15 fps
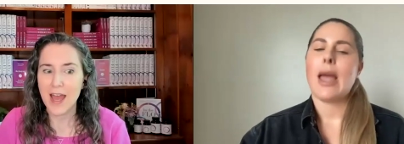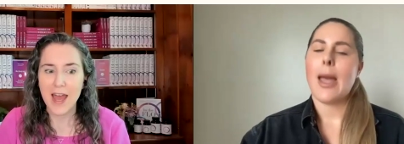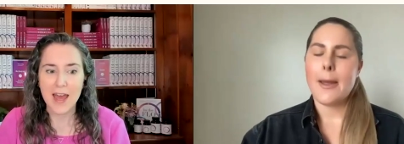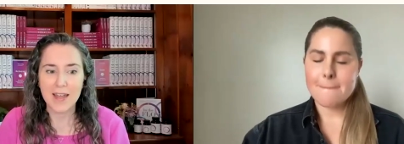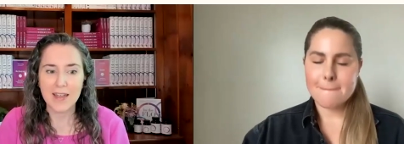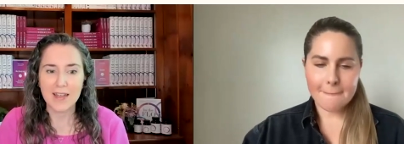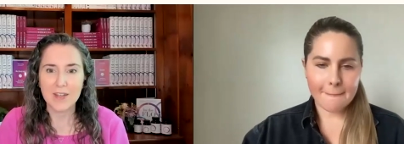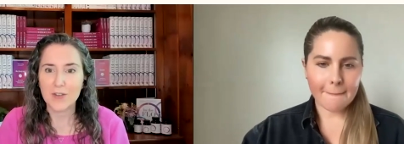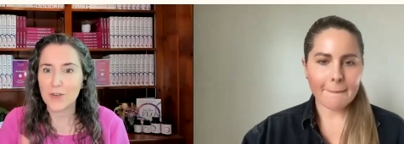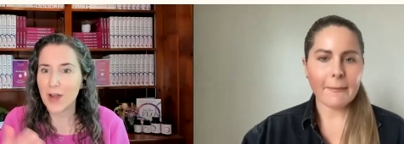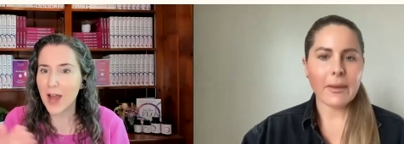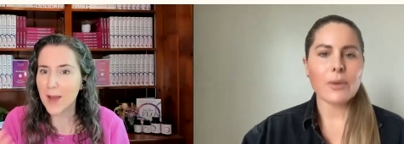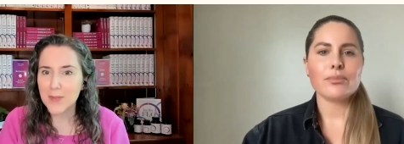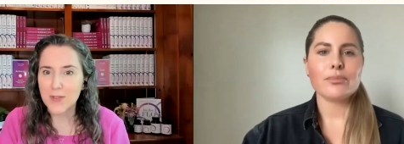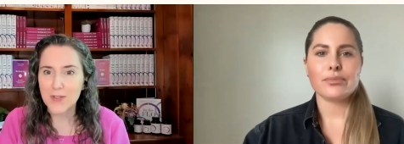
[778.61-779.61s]
Speaker 1: and you're
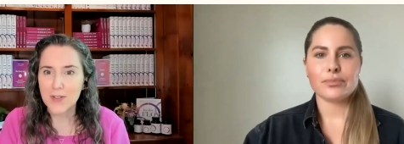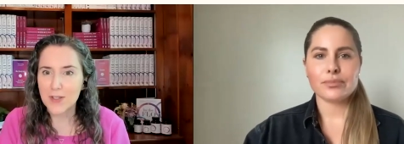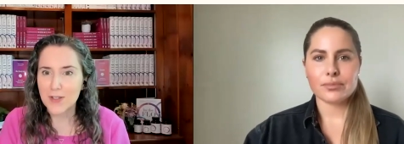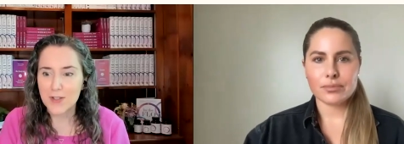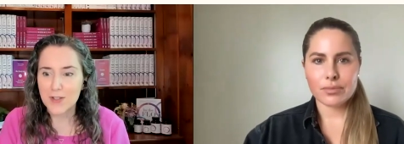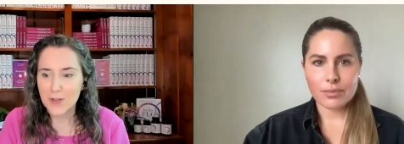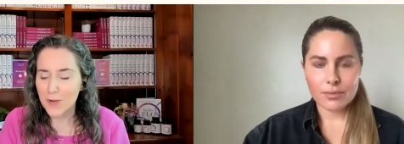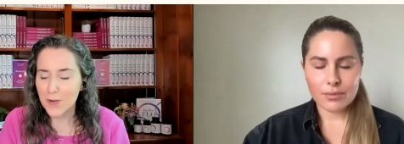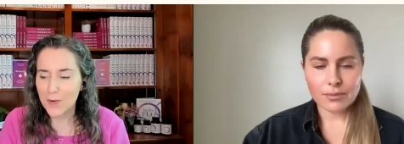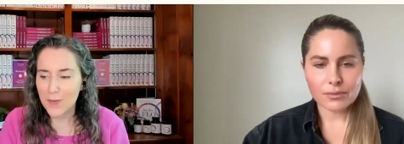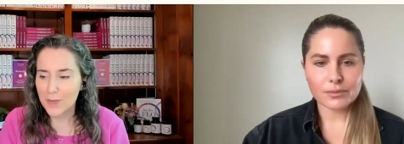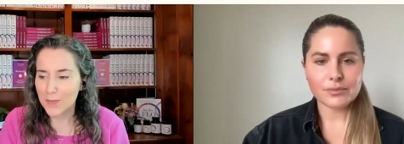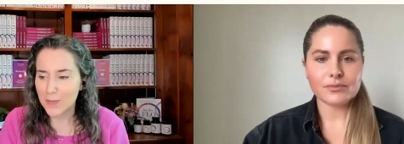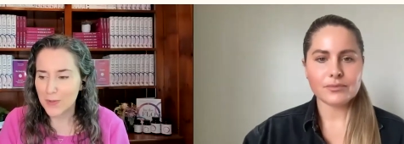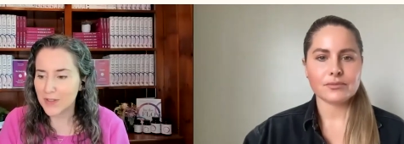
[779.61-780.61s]
absolutely so
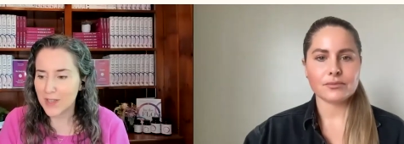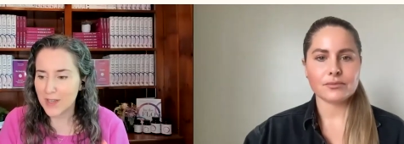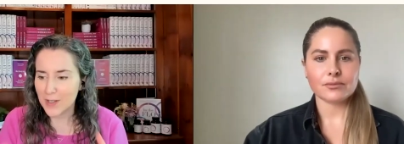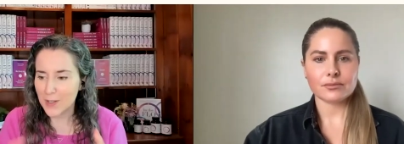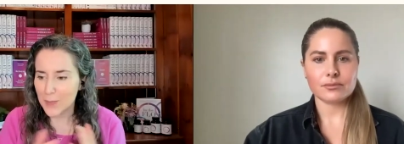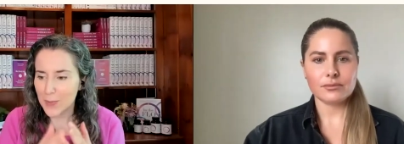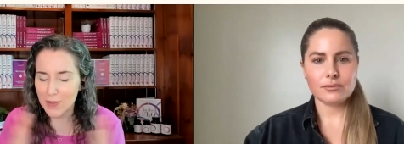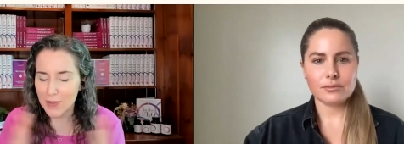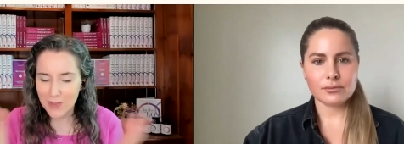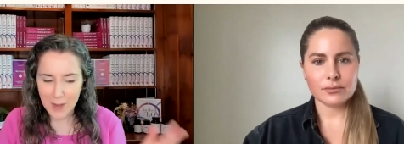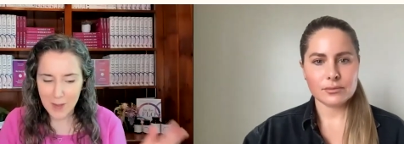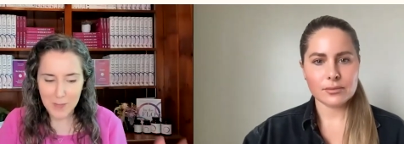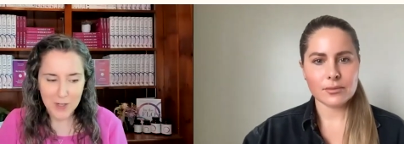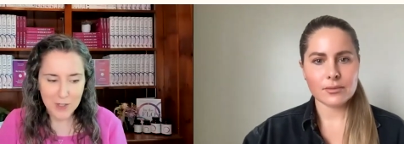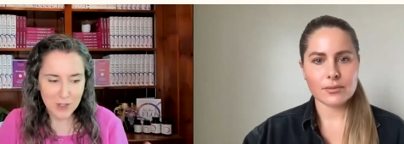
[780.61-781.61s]
brilliant to put
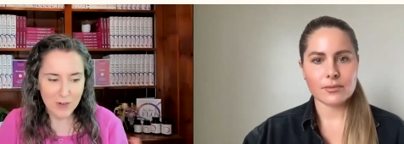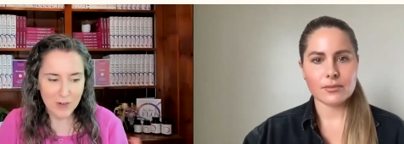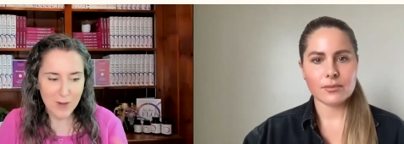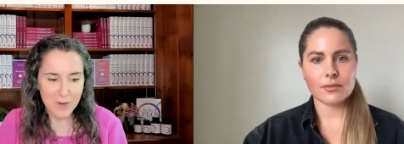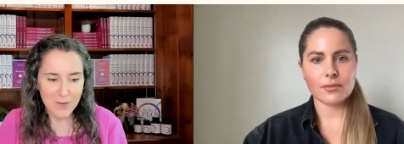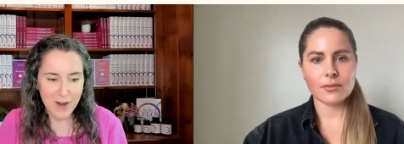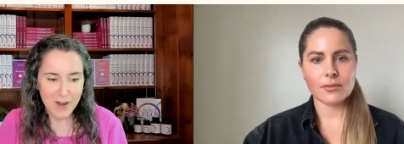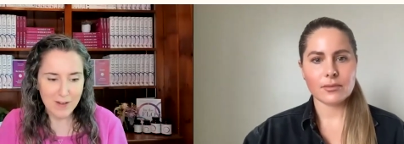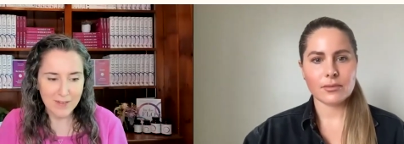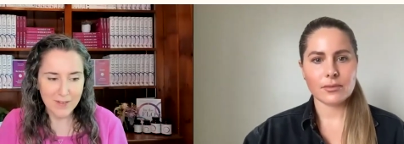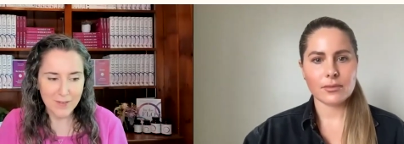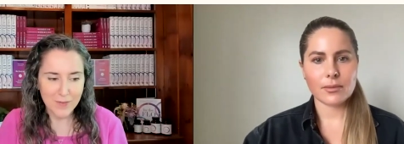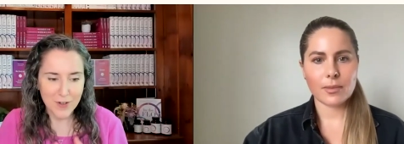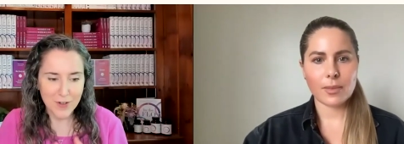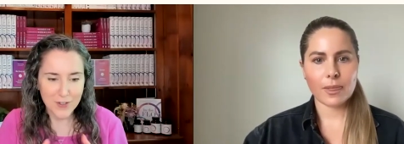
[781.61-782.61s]
that picture frame around
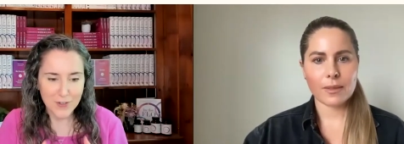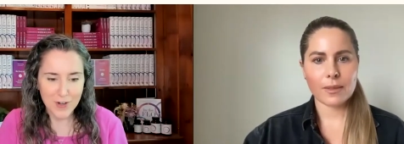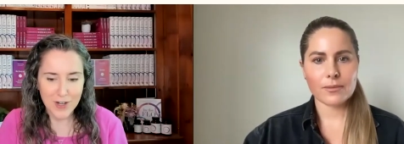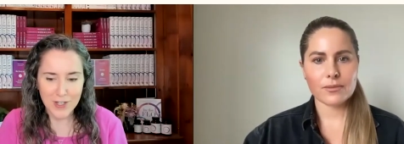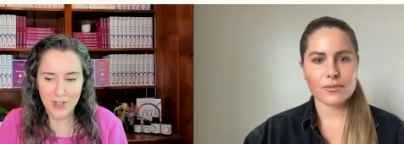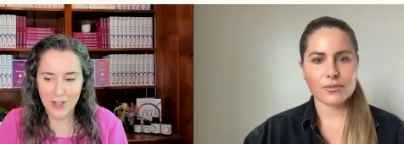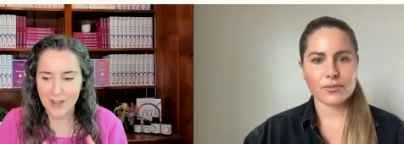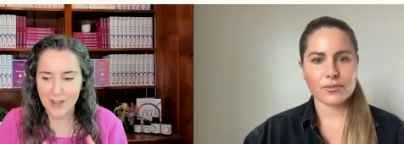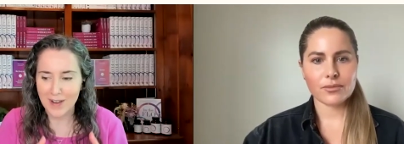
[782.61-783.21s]
the frustration